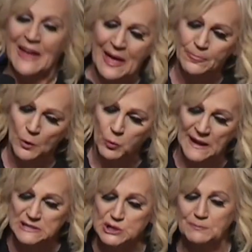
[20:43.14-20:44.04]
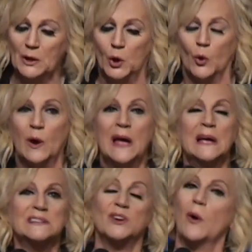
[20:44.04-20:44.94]
and the winds blew.
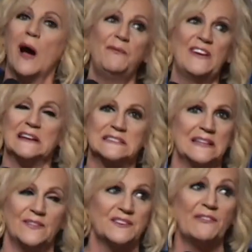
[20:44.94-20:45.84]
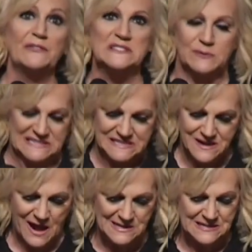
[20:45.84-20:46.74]
So obviously the difference was
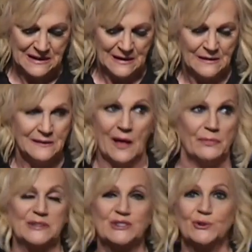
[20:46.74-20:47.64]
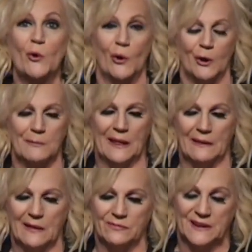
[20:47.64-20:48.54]
not, not the storm, and,
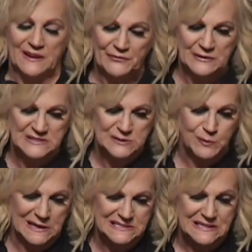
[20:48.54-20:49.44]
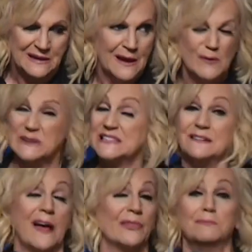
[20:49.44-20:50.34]
and the difference was, was
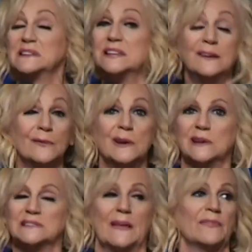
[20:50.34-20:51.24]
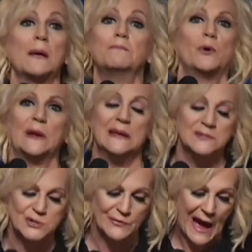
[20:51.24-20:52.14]
not the materials that they put
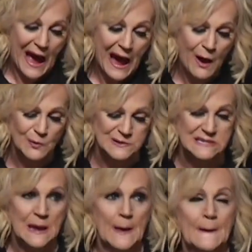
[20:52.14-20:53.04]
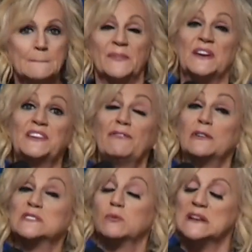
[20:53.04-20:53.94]
into the house, but the
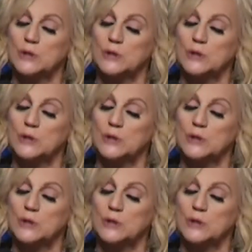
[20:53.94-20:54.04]
difference was